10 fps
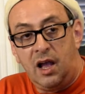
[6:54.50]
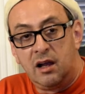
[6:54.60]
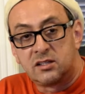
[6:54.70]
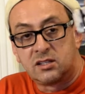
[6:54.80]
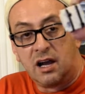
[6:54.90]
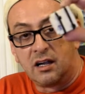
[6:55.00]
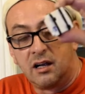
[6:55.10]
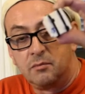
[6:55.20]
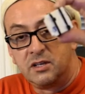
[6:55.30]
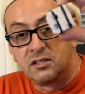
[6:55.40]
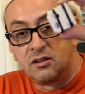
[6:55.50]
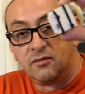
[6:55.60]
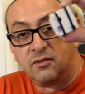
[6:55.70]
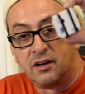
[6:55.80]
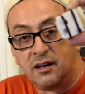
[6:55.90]
I stuck a piece
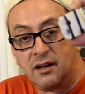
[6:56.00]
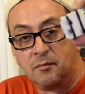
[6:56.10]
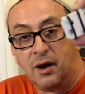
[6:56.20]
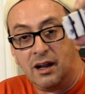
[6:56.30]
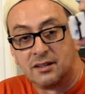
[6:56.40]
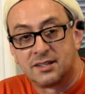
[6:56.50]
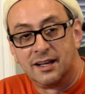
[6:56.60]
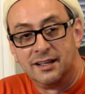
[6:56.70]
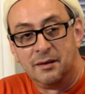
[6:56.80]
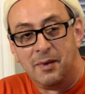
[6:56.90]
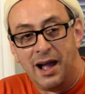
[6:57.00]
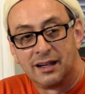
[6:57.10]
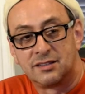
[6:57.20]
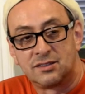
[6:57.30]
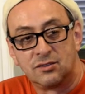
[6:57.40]
of balsa in the
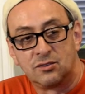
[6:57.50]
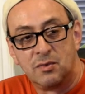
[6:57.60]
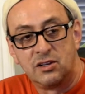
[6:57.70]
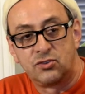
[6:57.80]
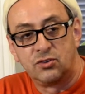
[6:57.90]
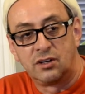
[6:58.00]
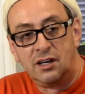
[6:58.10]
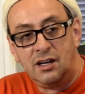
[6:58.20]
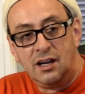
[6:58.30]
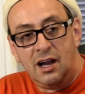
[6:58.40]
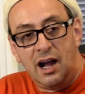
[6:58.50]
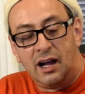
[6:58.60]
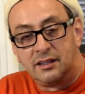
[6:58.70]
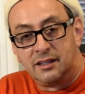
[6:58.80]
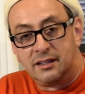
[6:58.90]
back, so to make sure
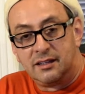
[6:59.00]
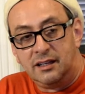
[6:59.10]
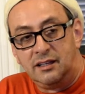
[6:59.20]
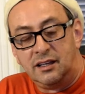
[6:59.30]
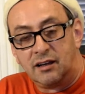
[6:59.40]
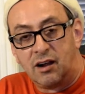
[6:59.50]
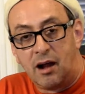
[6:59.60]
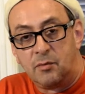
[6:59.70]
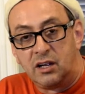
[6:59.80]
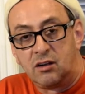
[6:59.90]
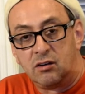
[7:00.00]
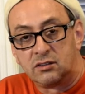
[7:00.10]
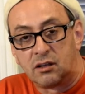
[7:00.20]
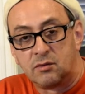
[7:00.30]
it didn't come in contact